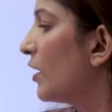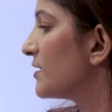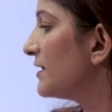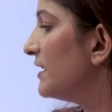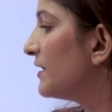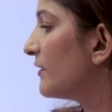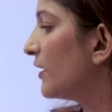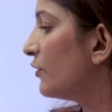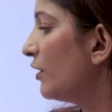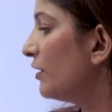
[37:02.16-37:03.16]
course neither
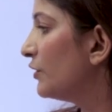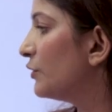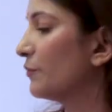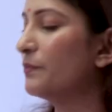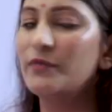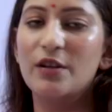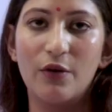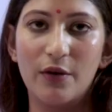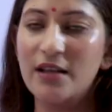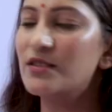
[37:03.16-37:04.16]
one nor two.
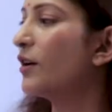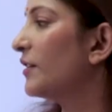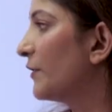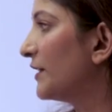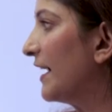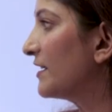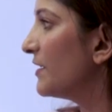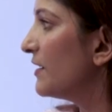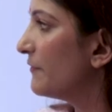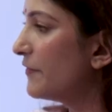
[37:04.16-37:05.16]
Okay. Sorry for that.
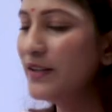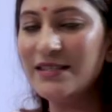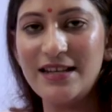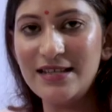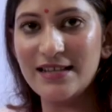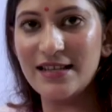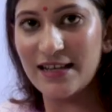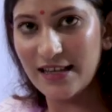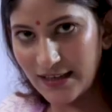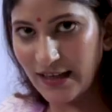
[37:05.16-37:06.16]
First is
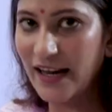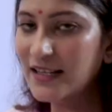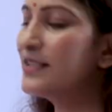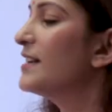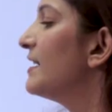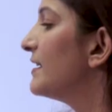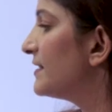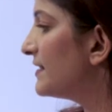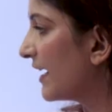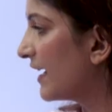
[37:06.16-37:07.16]
correct.
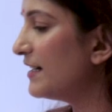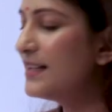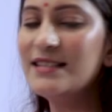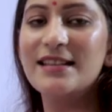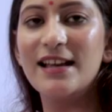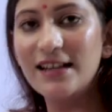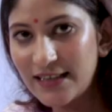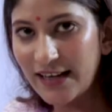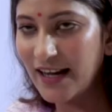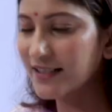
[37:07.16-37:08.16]
Second is
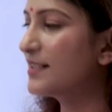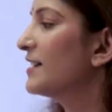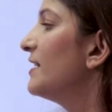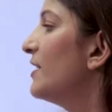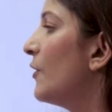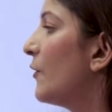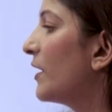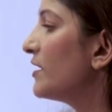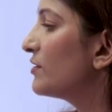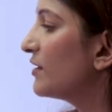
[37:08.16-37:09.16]
correct.
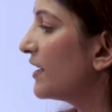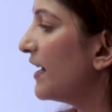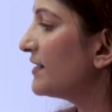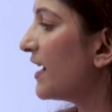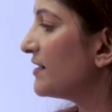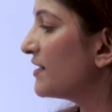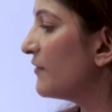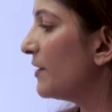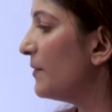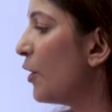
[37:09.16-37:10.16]
Okay. So the correct
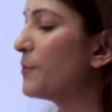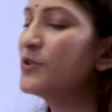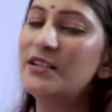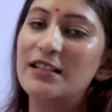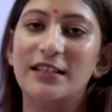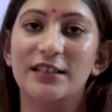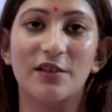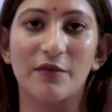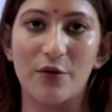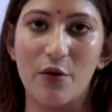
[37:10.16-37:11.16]
answer will be option D.
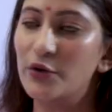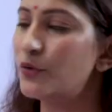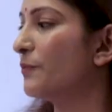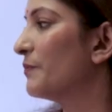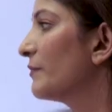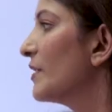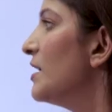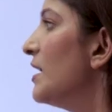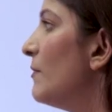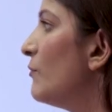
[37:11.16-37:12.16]
Neither one nor two.
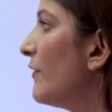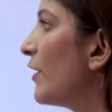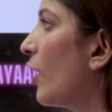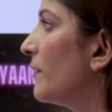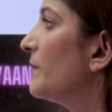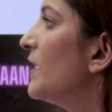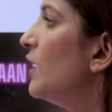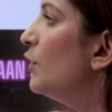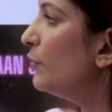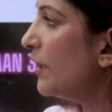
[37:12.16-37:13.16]
Moving on.
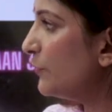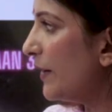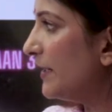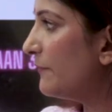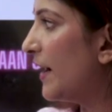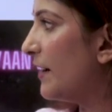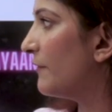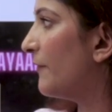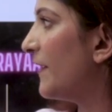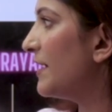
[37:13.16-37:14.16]
Luna
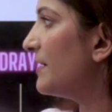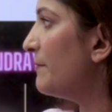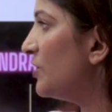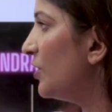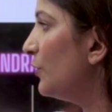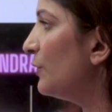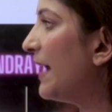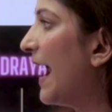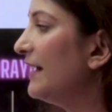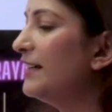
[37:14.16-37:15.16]
25 is a mission to
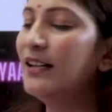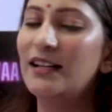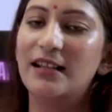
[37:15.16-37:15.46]
land